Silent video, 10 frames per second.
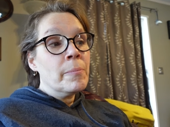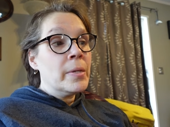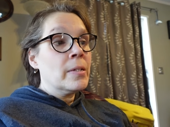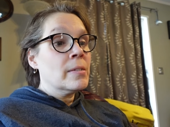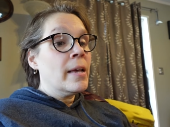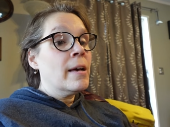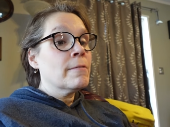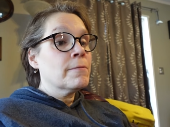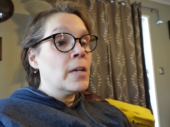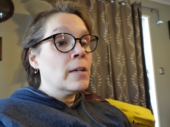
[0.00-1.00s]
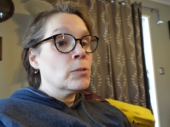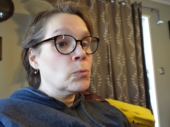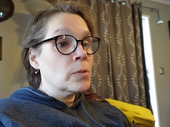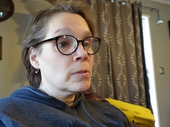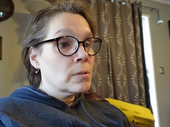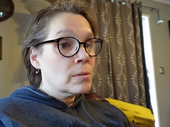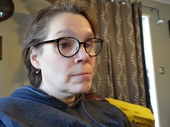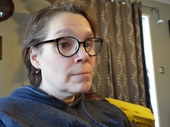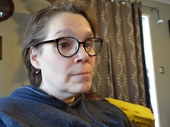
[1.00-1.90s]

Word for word: because I have nodules.